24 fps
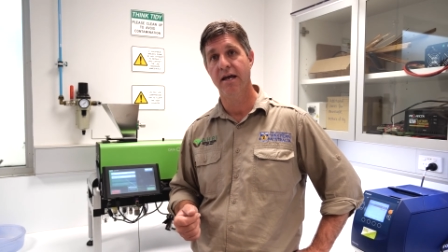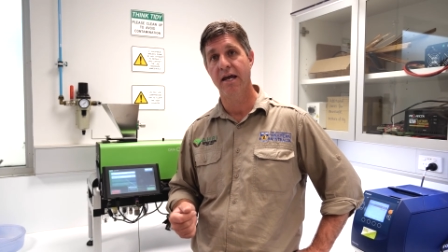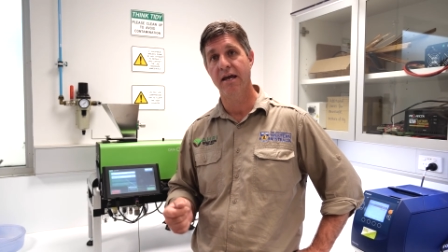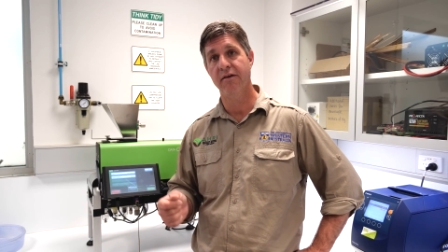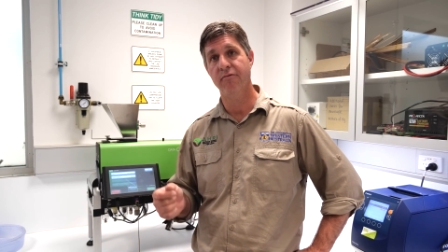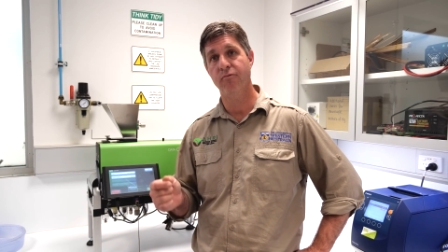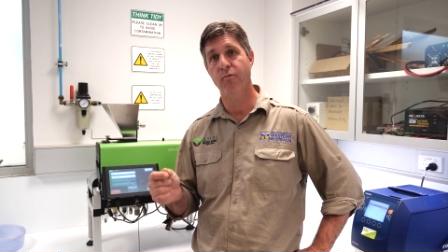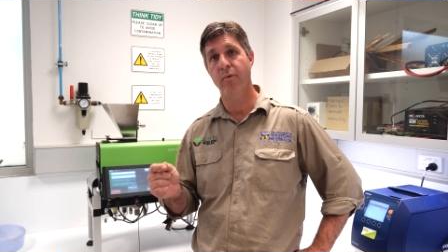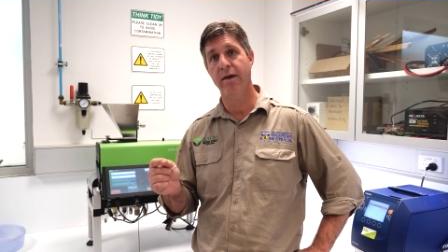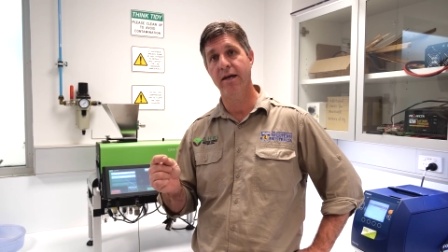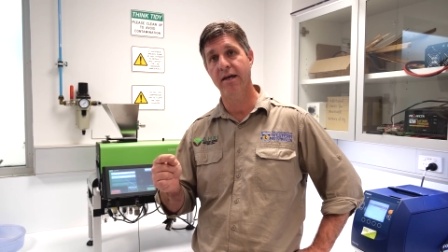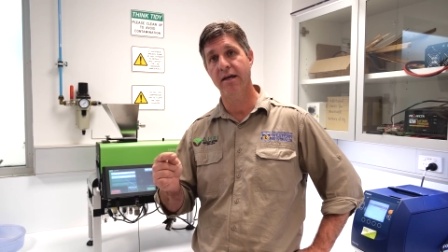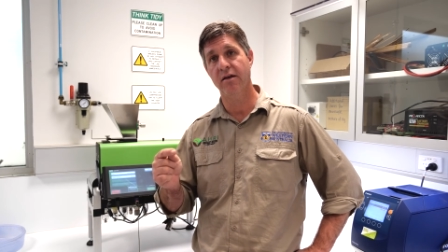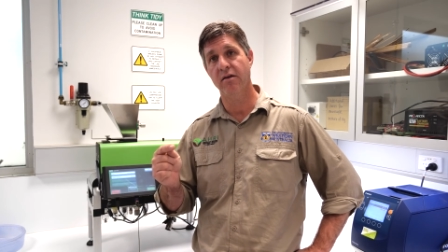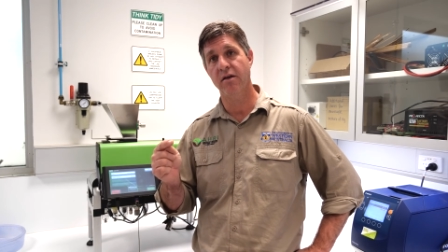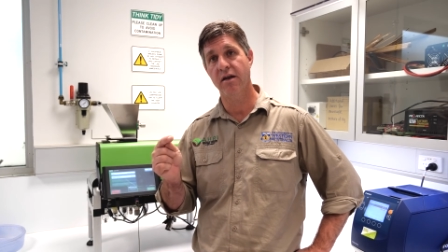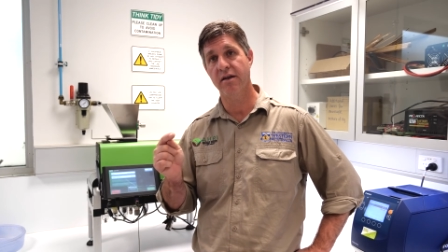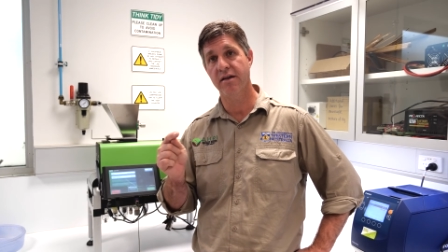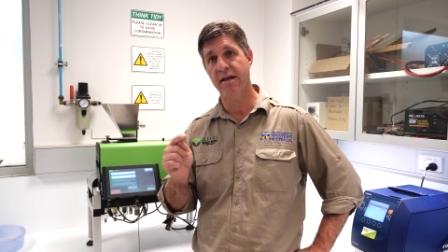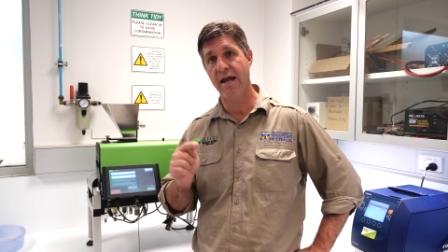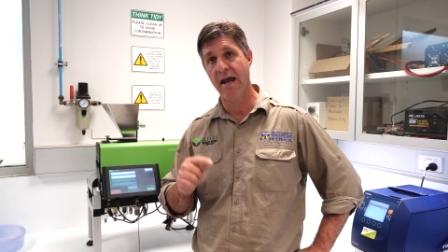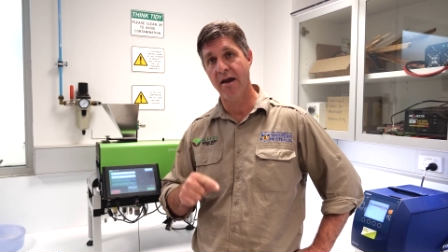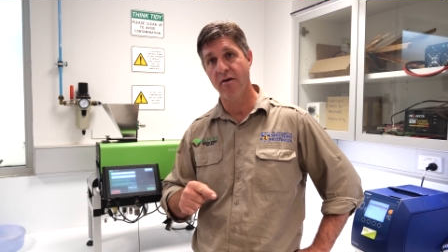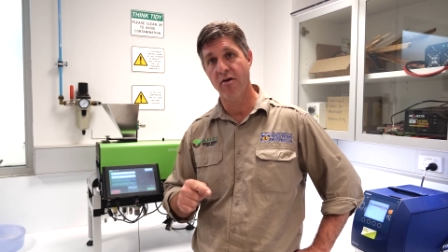If we
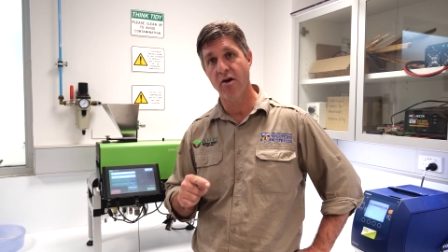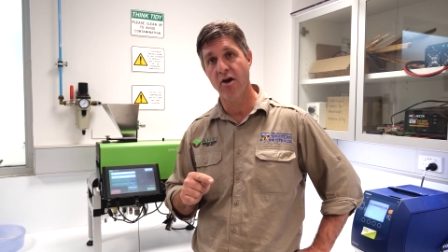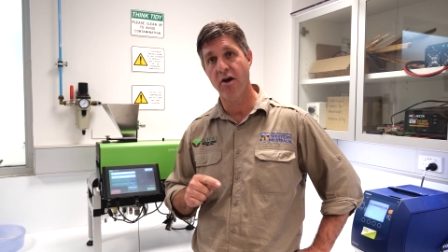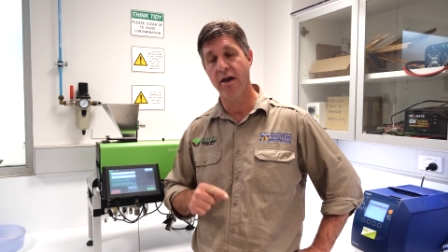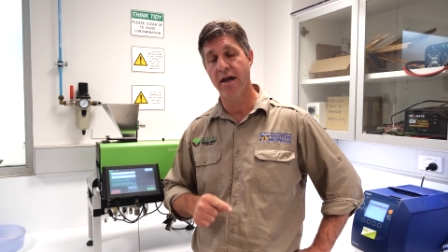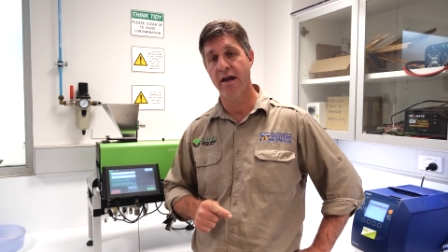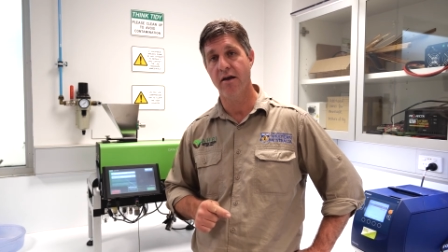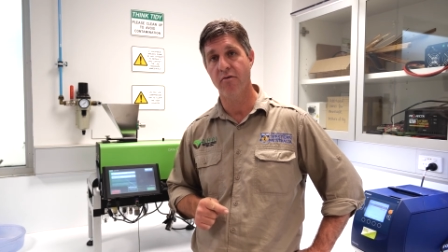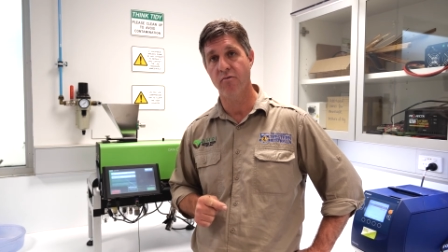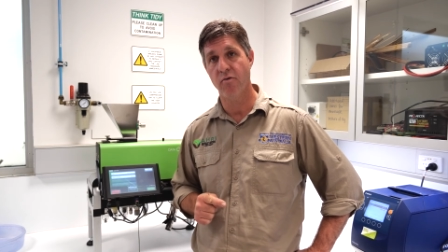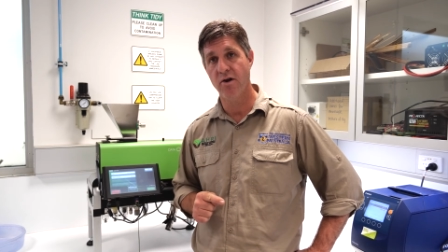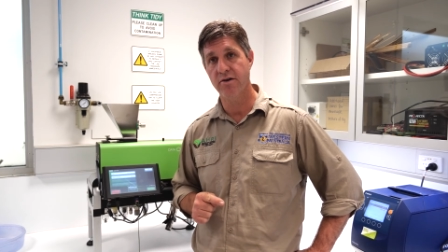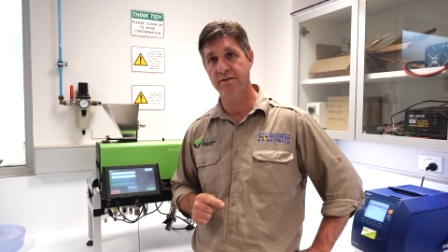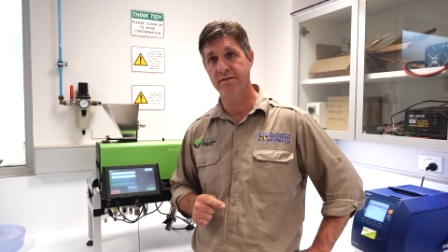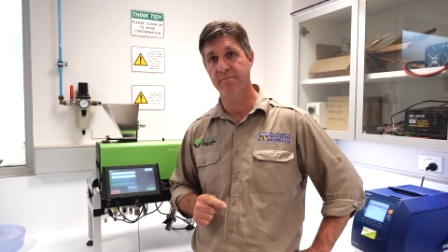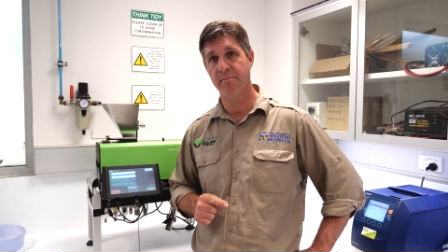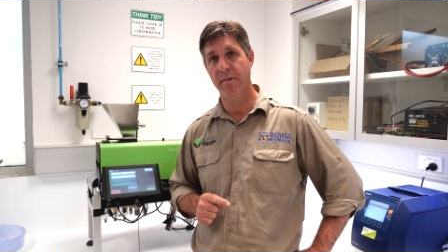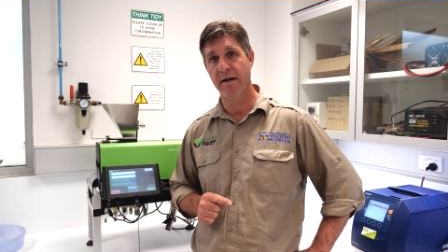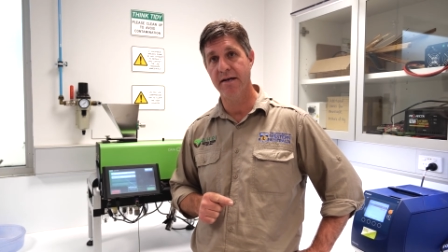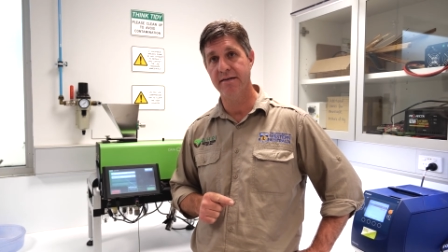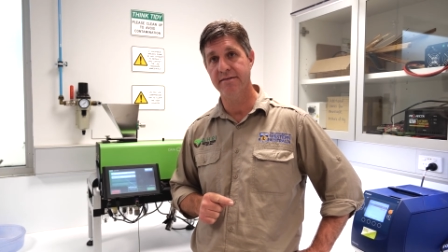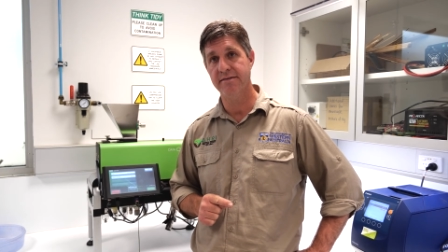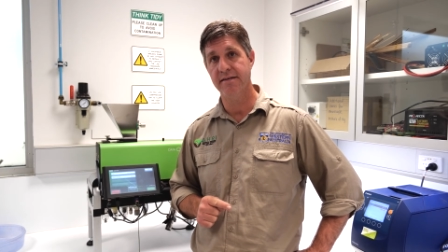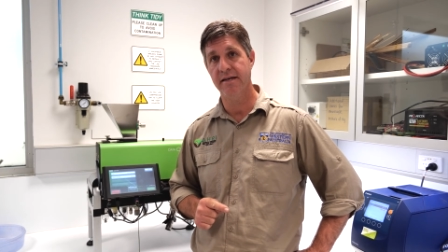can narrow our row
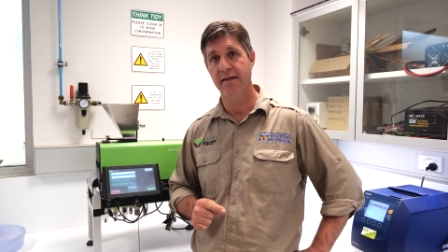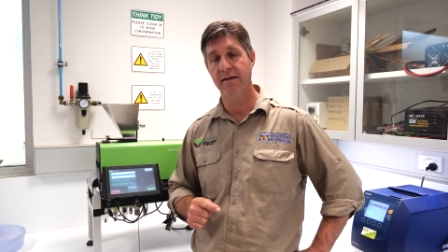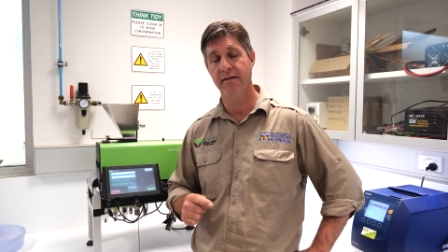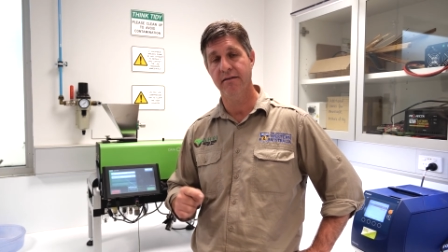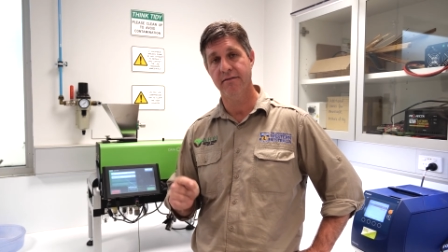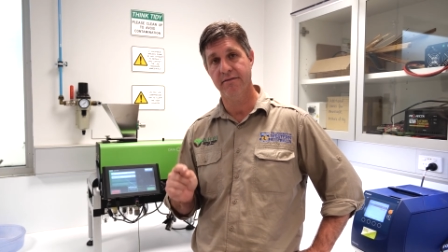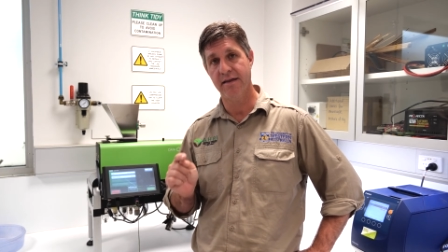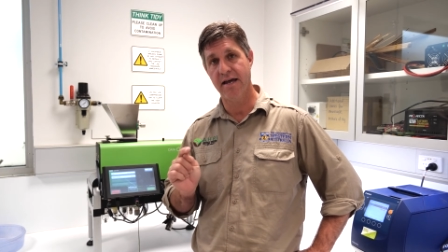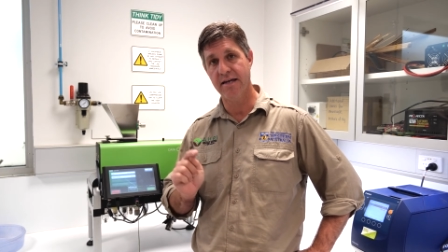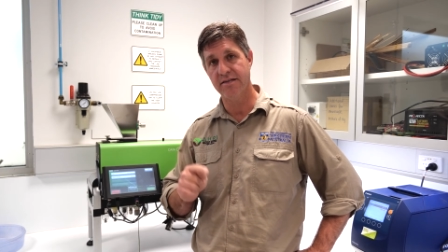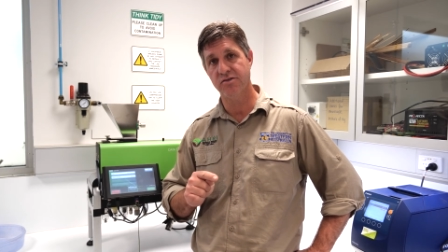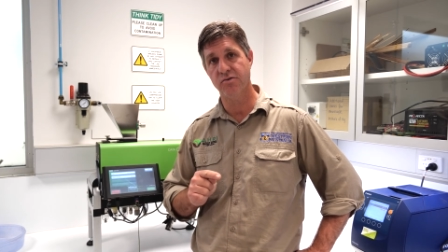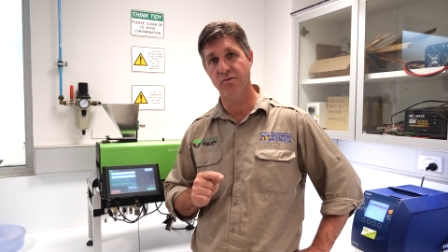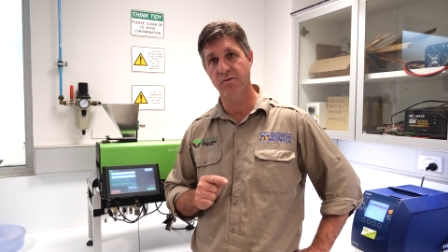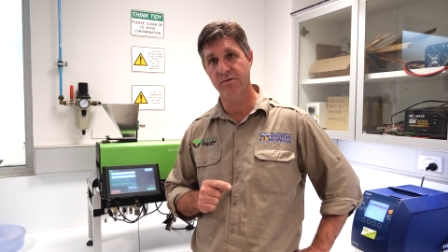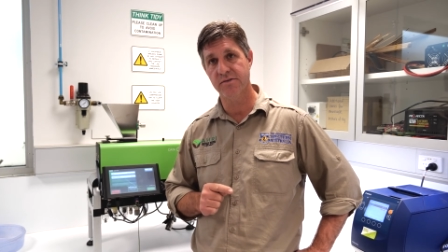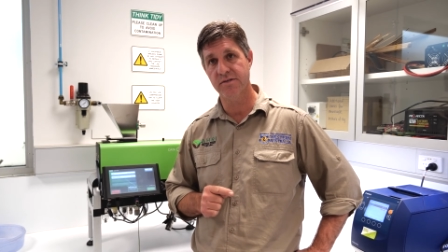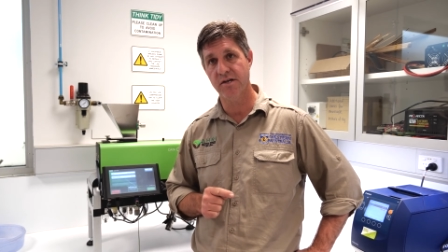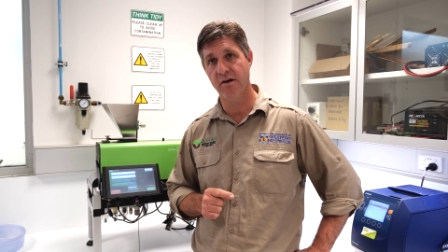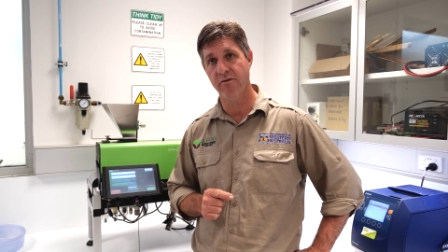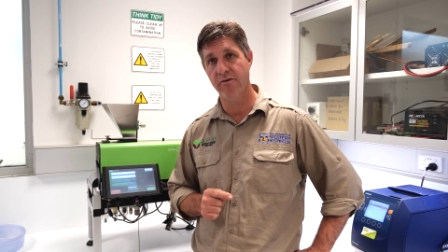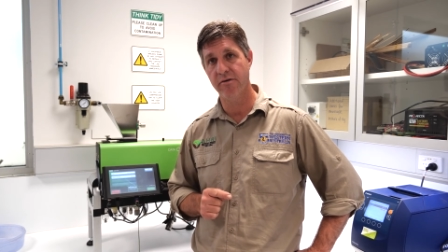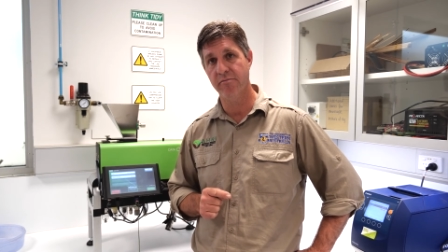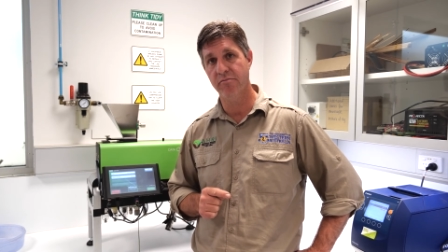spacing, that's
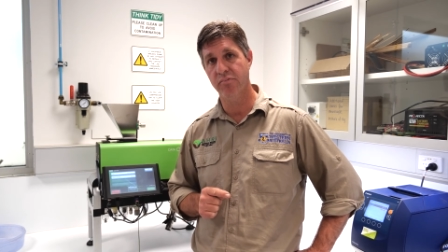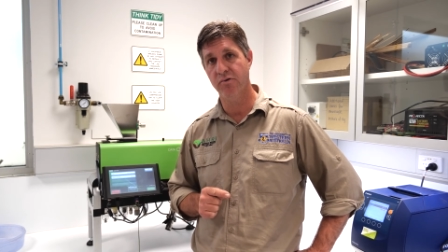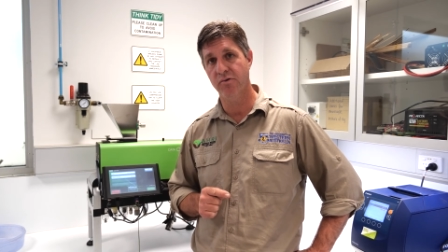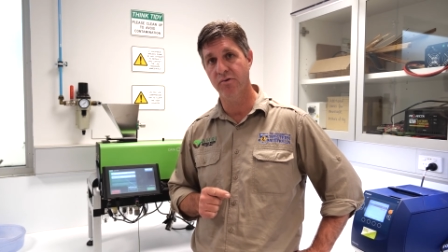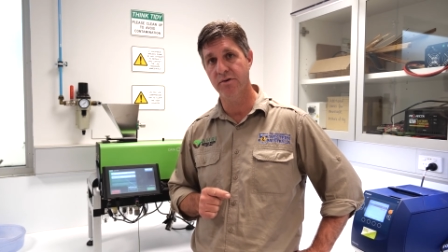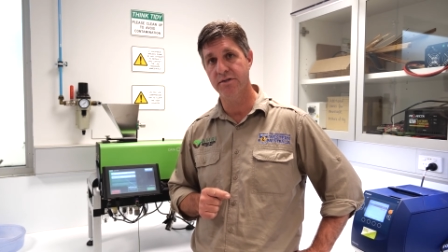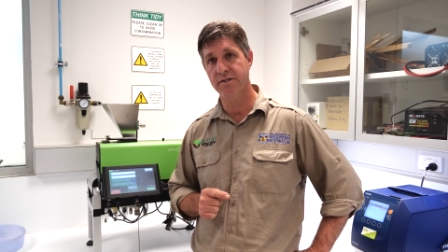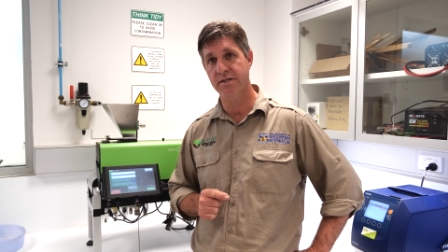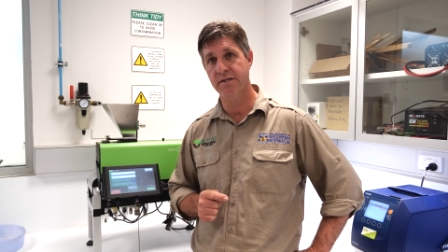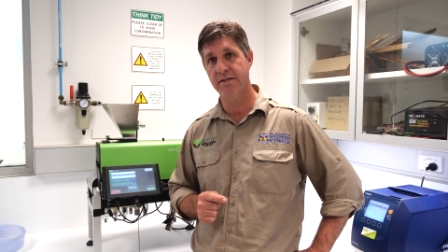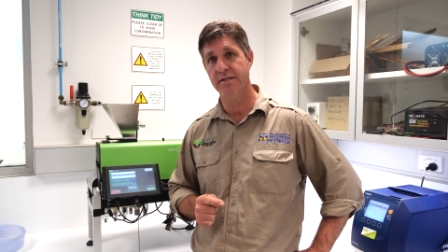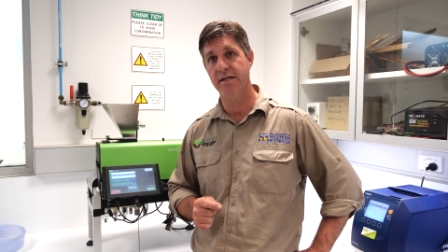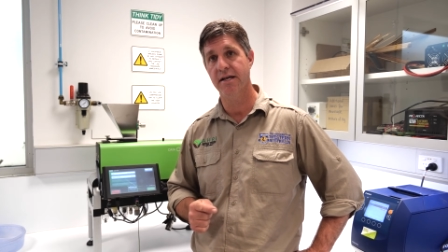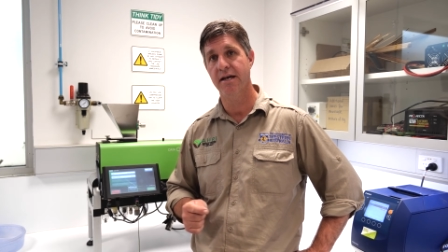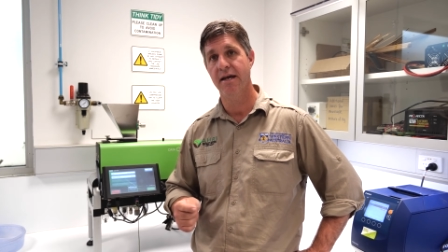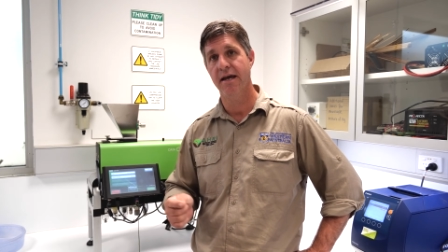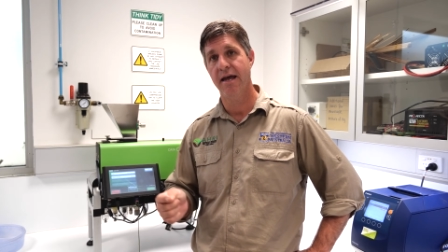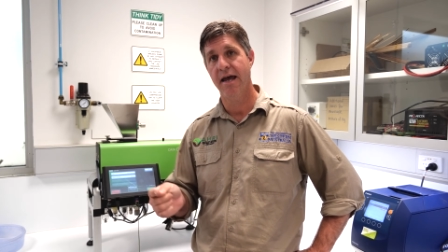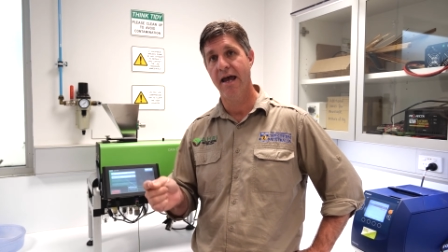also important,